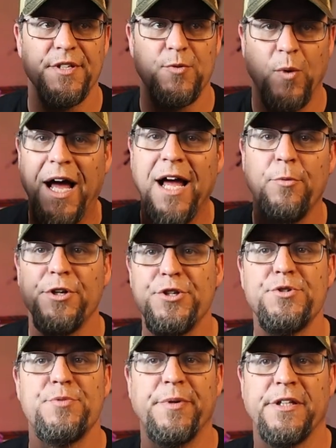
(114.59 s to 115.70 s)
Why would you
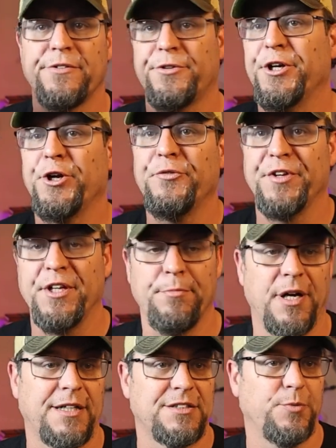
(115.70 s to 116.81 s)
spend 350
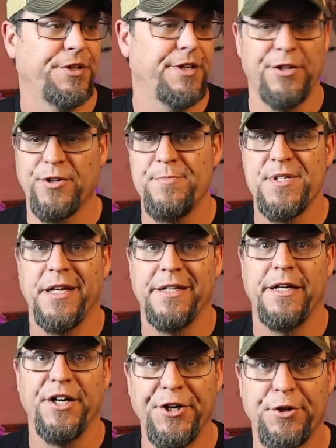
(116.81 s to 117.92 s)
bucks when a grip's like
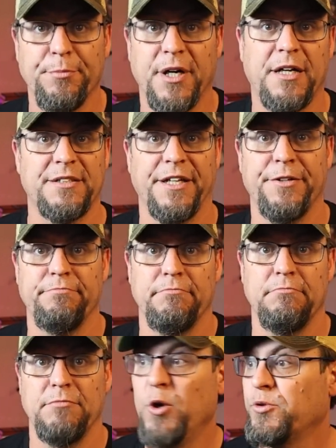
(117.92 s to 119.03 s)
100 bucks and
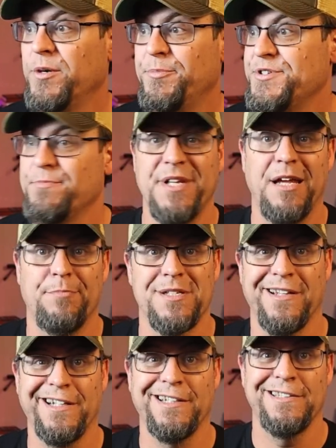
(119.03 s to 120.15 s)
no grip and some tape is like
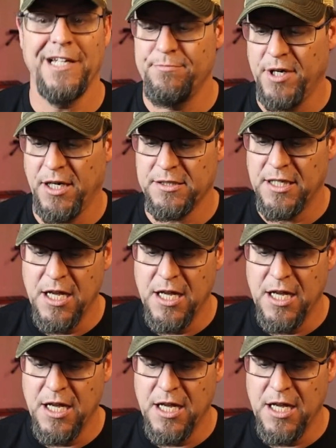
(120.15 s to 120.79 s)
10 bucks?